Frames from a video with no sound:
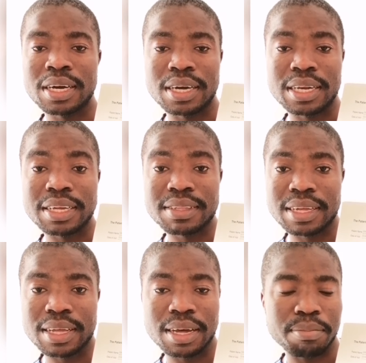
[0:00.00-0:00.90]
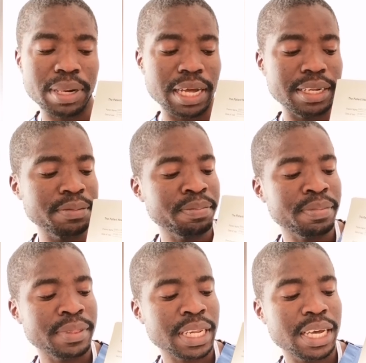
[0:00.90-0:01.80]
nursing care plan.
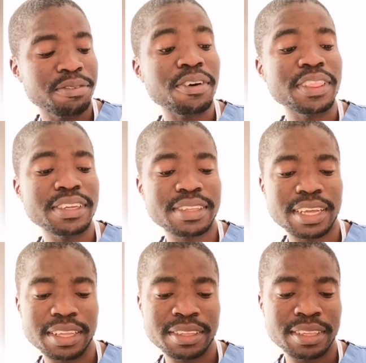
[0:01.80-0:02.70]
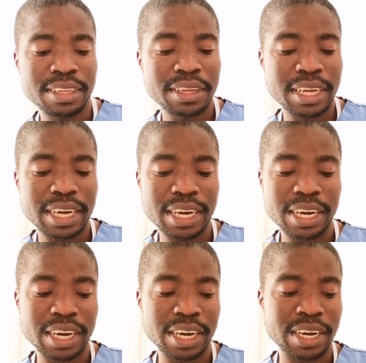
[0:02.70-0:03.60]
For this case,
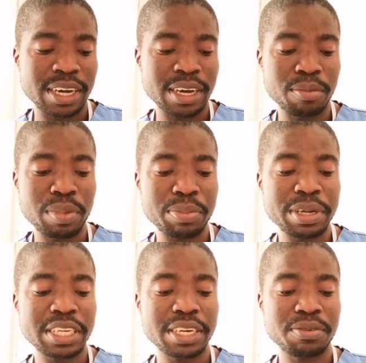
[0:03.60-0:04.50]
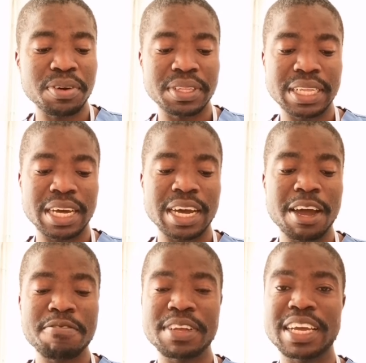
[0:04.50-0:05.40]
my patient was
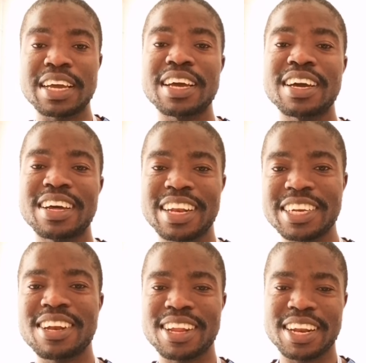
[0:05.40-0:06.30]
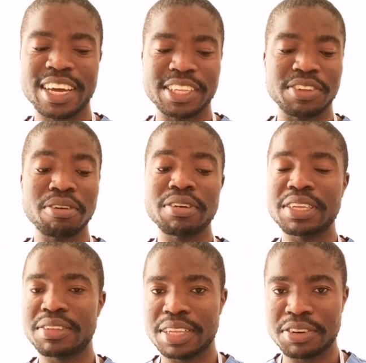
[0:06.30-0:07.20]
having little energy or
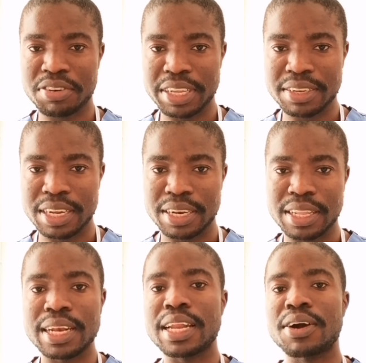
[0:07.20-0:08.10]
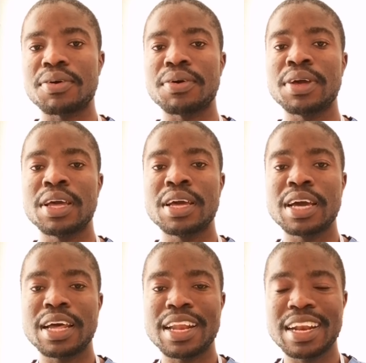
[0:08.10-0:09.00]
disinterested. Then now
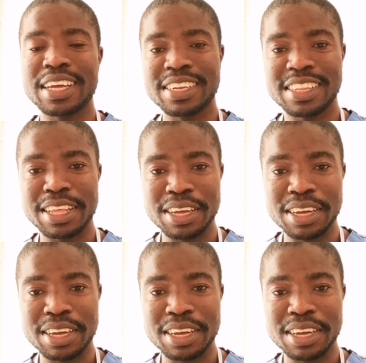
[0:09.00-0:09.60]
let's